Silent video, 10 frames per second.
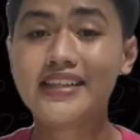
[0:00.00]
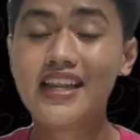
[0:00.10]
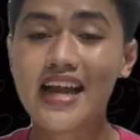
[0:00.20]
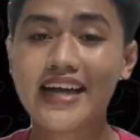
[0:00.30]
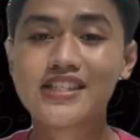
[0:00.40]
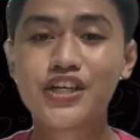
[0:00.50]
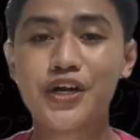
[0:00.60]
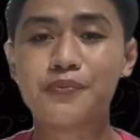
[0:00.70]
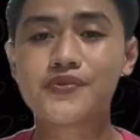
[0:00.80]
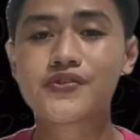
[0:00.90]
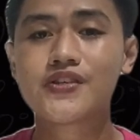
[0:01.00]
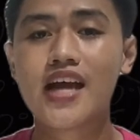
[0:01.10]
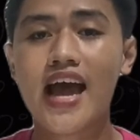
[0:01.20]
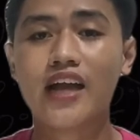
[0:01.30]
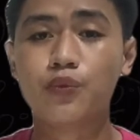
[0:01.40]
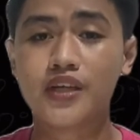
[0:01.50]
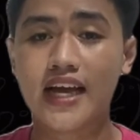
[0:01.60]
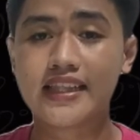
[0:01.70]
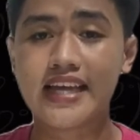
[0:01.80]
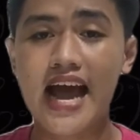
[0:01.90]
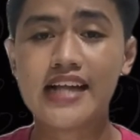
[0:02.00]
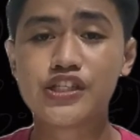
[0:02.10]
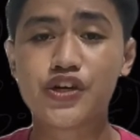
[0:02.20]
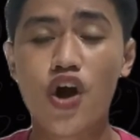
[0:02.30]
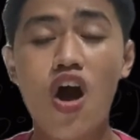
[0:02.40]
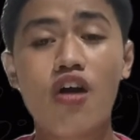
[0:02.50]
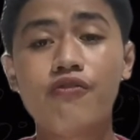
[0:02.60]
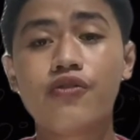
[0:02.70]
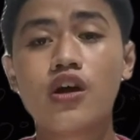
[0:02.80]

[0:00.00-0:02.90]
the like terms, and we get the answer of